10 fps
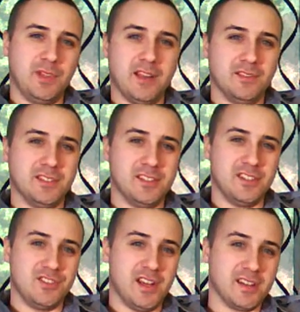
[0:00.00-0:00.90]
we held
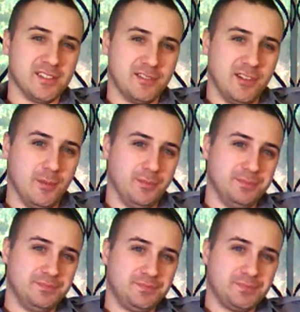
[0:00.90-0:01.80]
Dungeons and Dragons Club
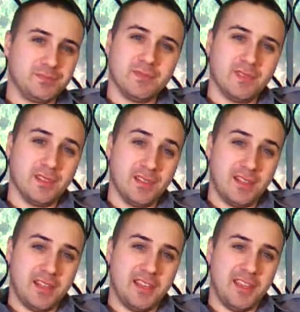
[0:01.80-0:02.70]

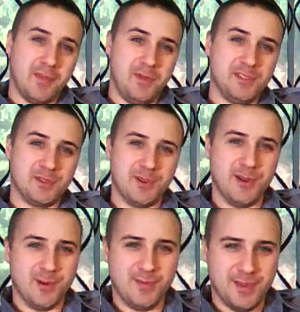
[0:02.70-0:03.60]
in a music
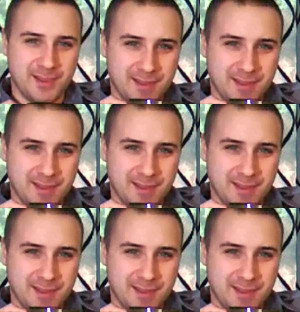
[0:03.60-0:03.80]
room.